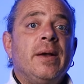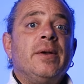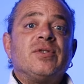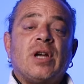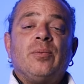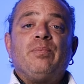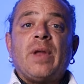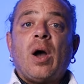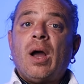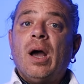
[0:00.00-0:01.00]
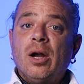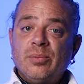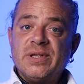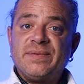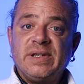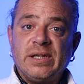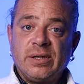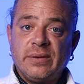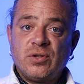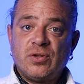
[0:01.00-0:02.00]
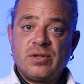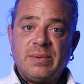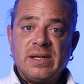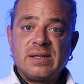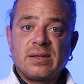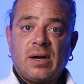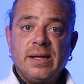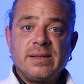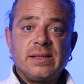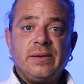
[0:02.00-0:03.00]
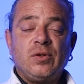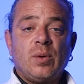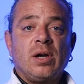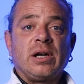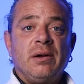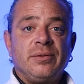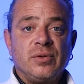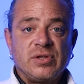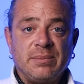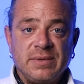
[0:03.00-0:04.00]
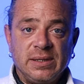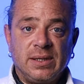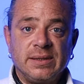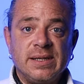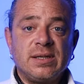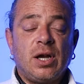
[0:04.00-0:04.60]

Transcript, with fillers: So I hope this video gives you some insights if you are going through something like this.